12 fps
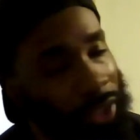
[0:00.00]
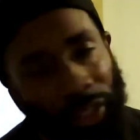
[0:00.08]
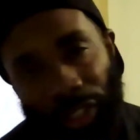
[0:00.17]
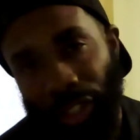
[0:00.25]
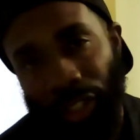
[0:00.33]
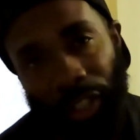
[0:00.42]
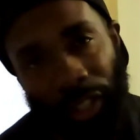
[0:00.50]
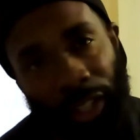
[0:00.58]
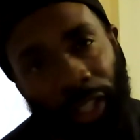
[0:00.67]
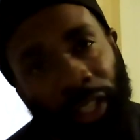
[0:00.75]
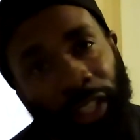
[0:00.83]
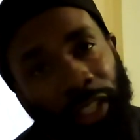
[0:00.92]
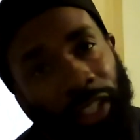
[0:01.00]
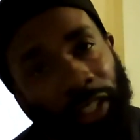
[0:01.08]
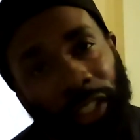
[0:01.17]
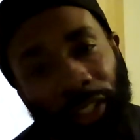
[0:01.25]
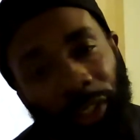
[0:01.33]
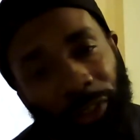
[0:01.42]
share, hit
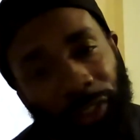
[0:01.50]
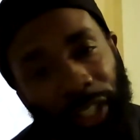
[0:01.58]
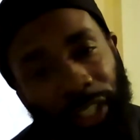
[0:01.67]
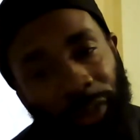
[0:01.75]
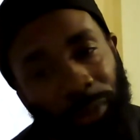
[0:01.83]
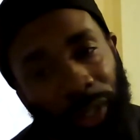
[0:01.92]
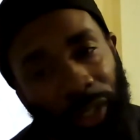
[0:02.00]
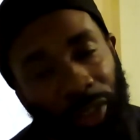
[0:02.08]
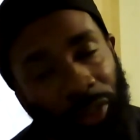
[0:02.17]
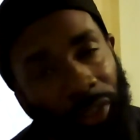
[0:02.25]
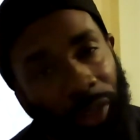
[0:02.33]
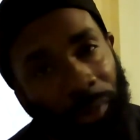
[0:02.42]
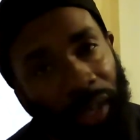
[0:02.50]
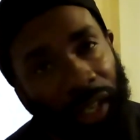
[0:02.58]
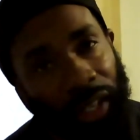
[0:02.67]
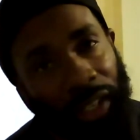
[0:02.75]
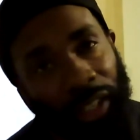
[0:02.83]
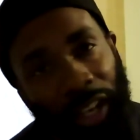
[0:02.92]
that notification bell over there,
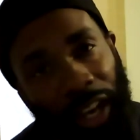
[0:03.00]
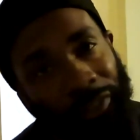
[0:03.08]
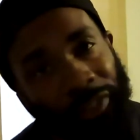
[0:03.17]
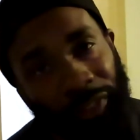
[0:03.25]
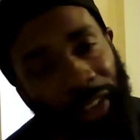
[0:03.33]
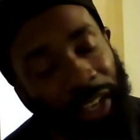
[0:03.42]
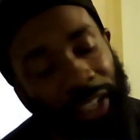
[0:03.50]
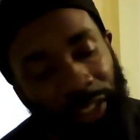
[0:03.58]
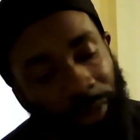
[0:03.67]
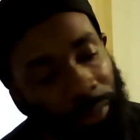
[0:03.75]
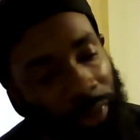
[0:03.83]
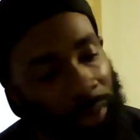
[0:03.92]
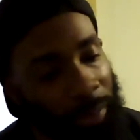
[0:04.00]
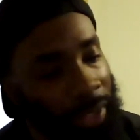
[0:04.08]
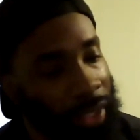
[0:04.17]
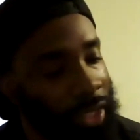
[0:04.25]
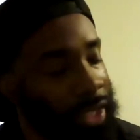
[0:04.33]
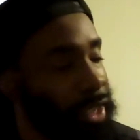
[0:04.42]
man, at Life of Ash and B,
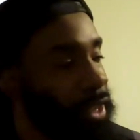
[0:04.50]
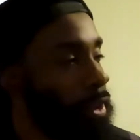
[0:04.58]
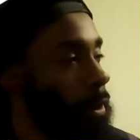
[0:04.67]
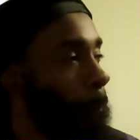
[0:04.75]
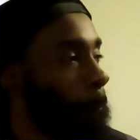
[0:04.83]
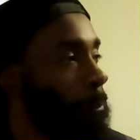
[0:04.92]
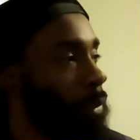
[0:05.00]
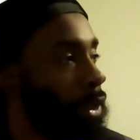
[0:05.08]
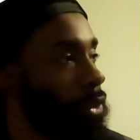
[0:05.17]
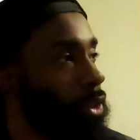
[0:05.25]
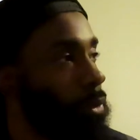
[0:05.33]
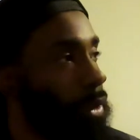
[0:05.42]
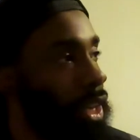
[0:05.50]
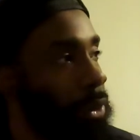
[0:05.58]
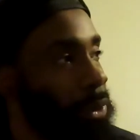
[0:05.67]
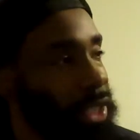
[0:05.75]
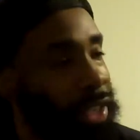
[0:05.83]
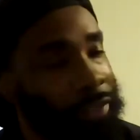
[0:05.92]
man. Also, man,
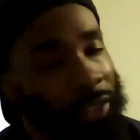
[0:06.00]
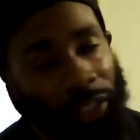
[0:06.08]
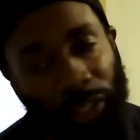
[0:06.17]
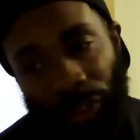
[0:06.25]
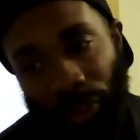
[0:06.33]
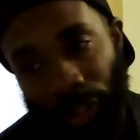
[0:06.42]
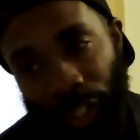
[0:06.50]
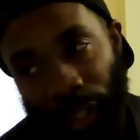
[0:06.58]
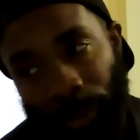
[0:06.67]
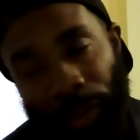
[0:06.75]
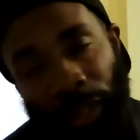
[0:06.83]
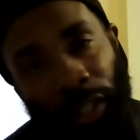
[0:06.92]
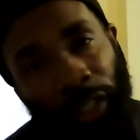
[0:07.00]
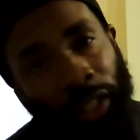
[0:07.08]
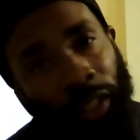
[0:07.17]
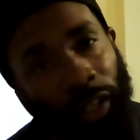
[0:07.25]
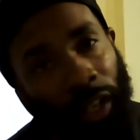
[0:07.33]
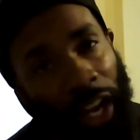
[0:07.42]
we have an Instagram,
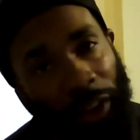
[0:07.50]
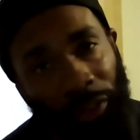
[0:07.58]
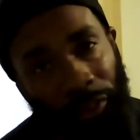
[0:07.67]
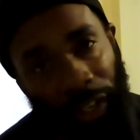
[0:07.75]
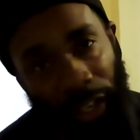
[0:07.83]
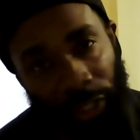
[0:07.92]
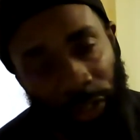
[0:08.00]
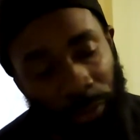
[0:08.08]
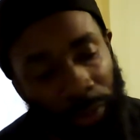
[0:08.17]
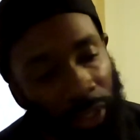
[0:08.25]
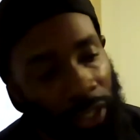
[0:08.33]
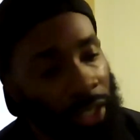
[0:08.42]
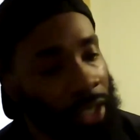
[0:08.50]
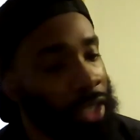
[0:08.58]
Life of Ash and B.